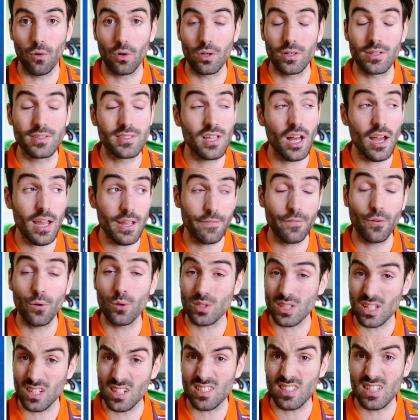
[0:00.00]
because 34
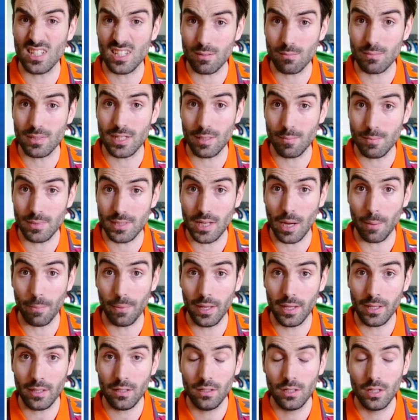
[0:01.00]
is going to see some teams
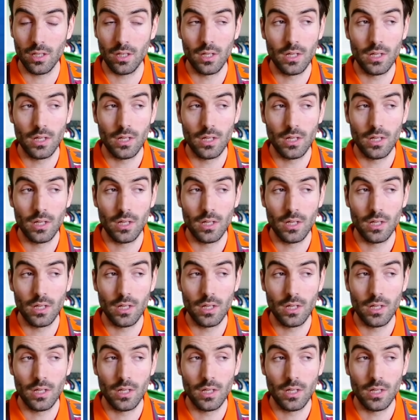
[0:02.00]
doubling.